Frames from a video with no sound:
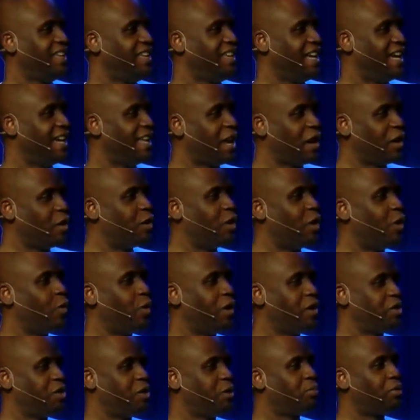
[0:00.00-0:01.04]
And I don't know
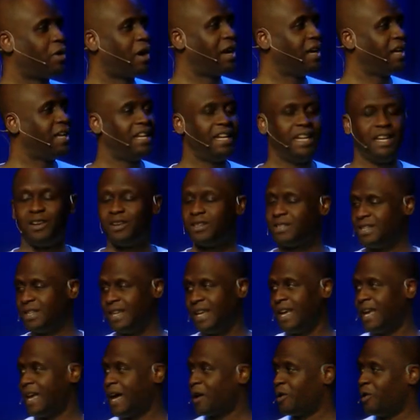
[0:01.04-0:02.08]
what you brought in here
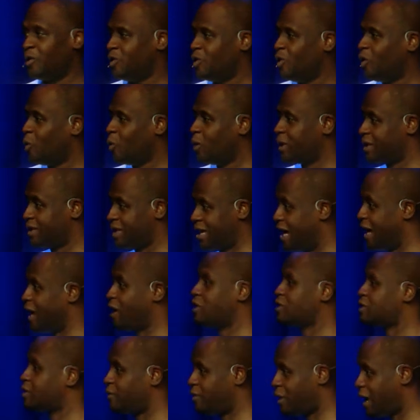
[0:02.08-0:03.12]
today. I don't know what
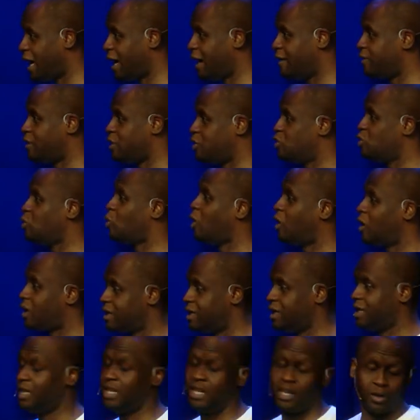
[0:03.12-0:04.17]
cares of life that you walked
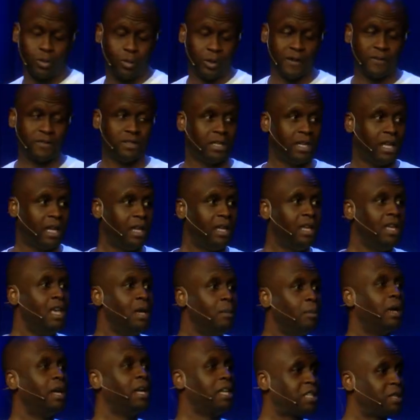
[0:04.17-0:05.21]
in here with today.
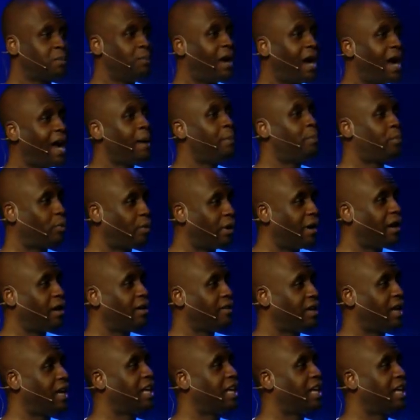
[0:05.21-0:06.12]
But it's my prayer that